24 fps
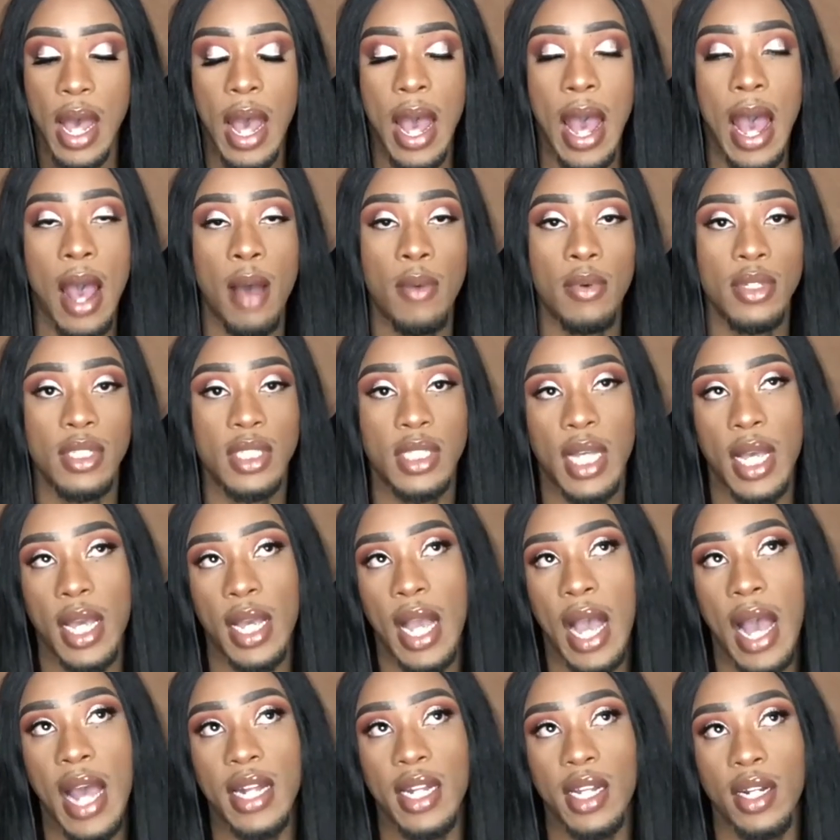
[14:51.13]
I was like,
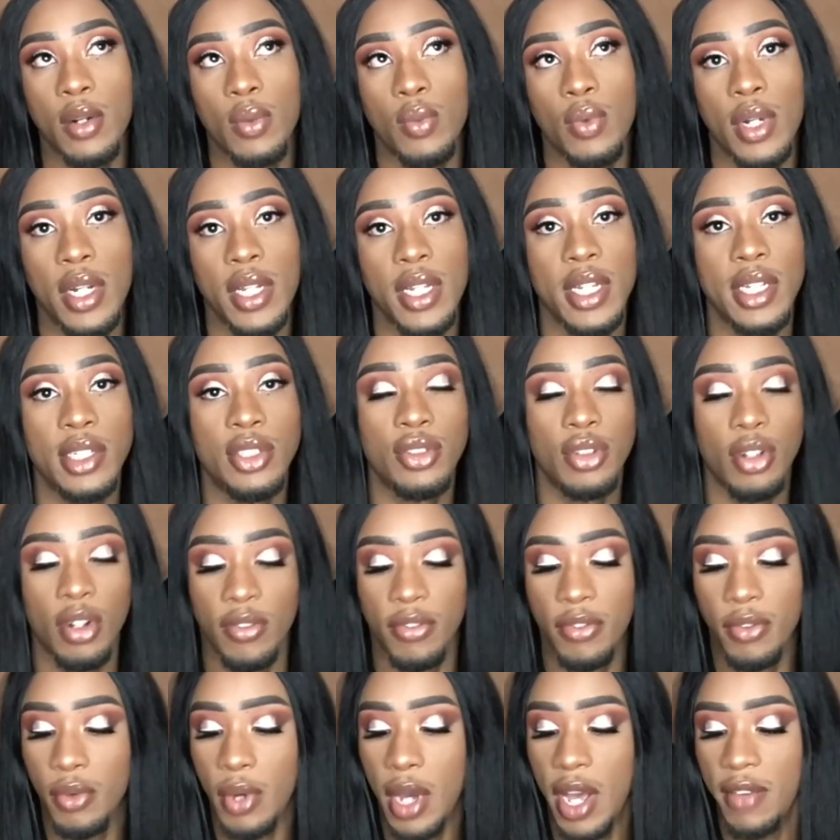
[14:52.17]
I didn't want to get
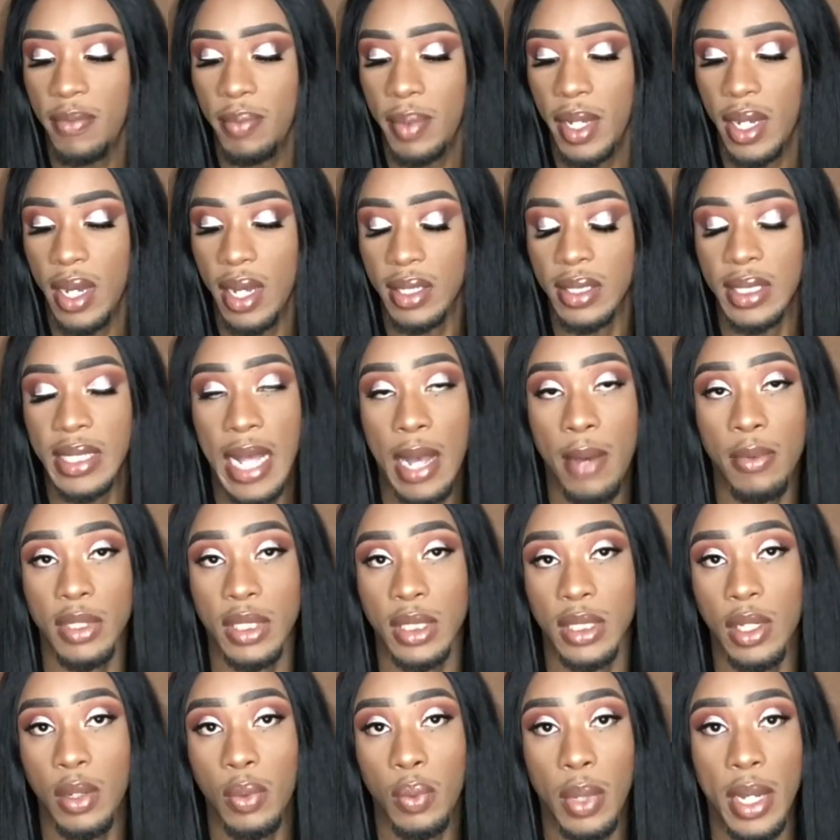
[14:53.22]
Trophy Wife because that
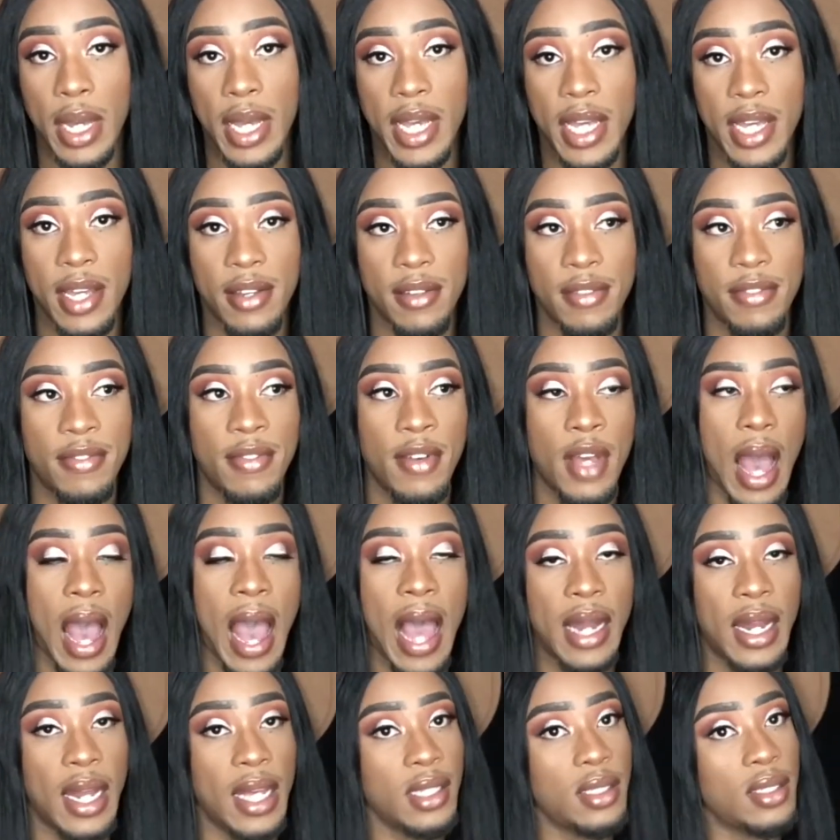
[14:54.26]
was the wave.
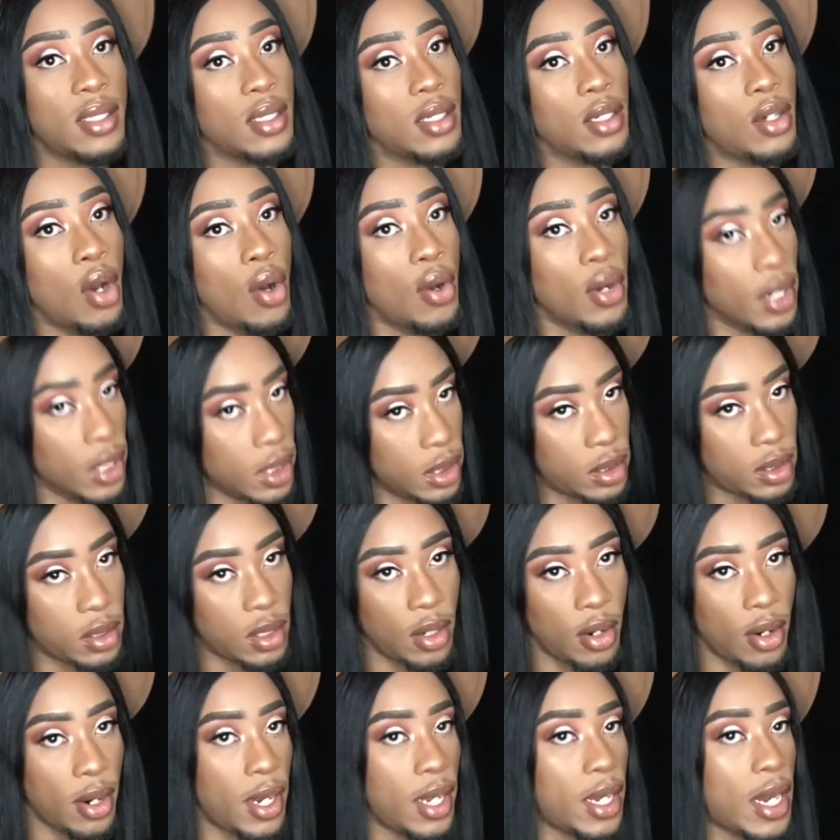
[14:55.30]
I like to go against the
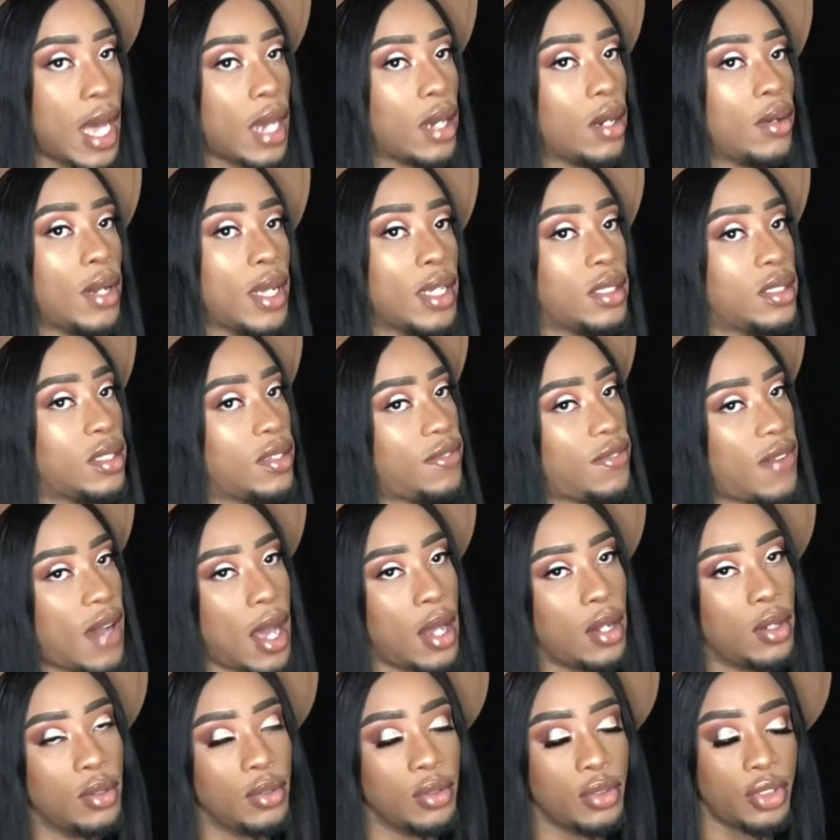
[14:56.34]
grain. I don't like to
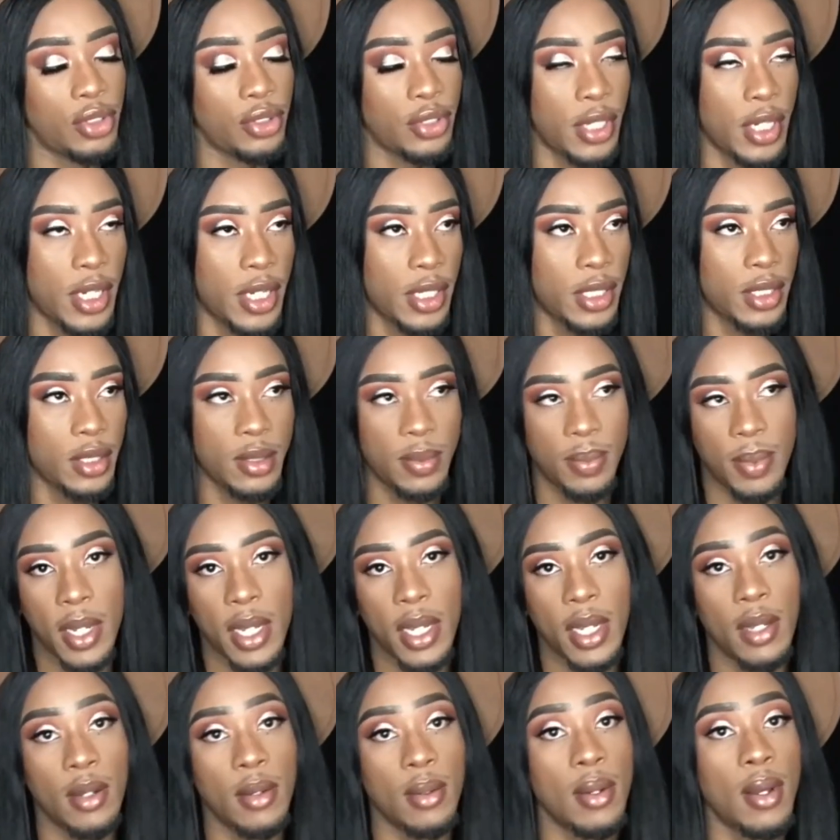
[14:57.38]
follow trends,
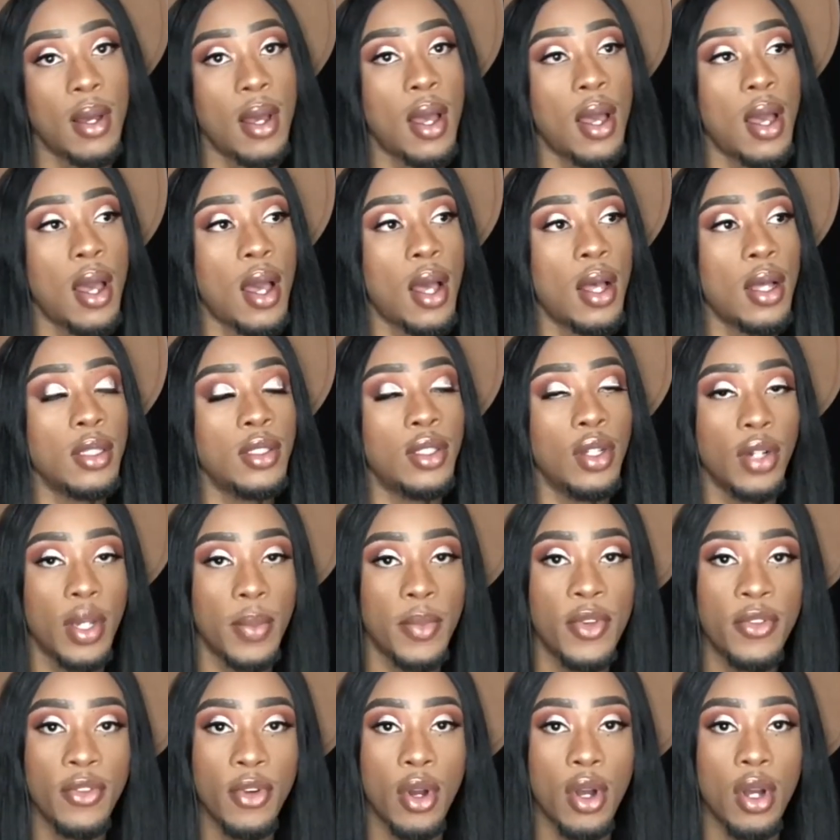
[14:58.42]
but don't get
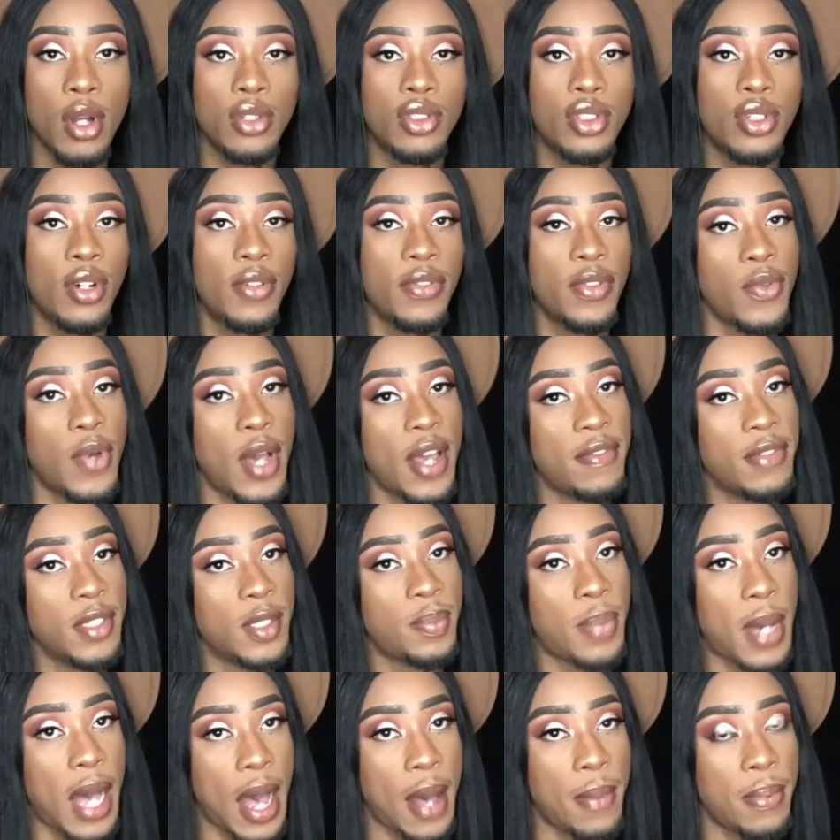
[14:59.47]
me wrong, Trophy Wife is
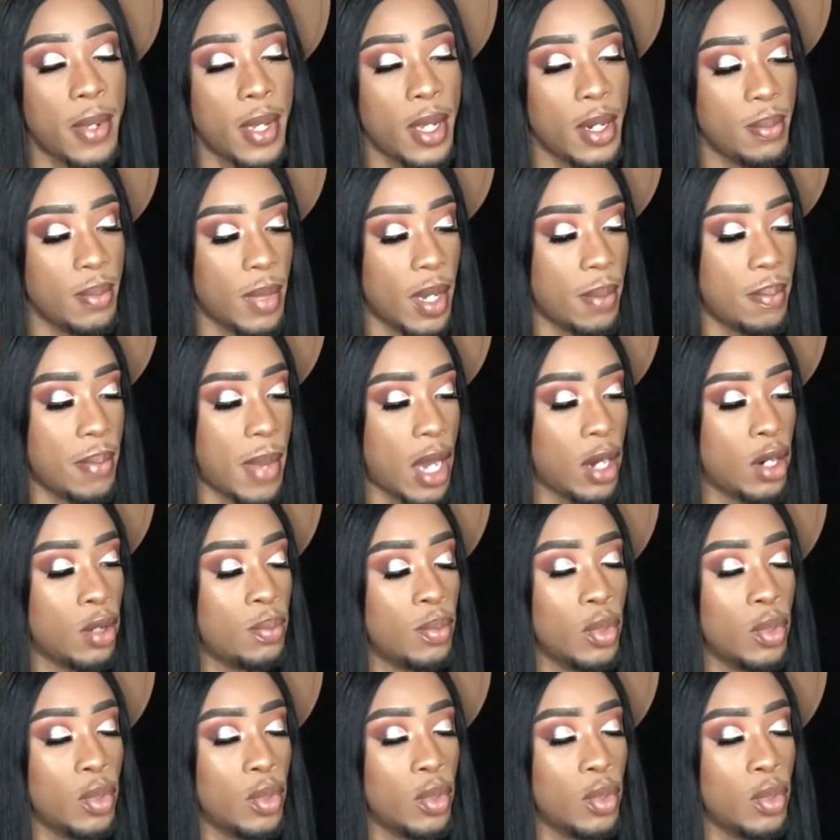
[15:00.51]
popping, but Metal